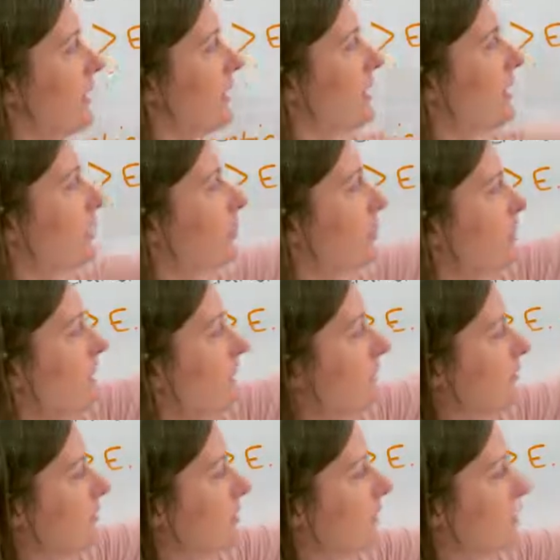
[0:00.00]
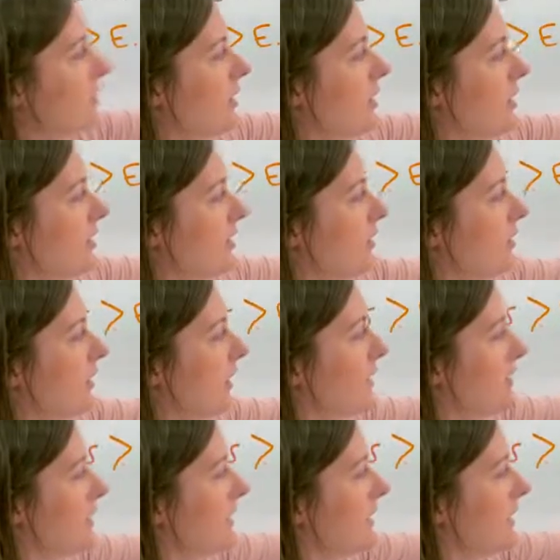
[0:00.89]
is part of the
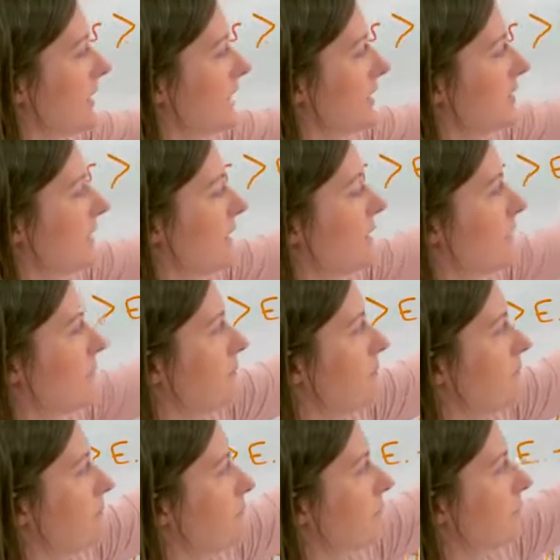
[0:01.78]
United Kingdom.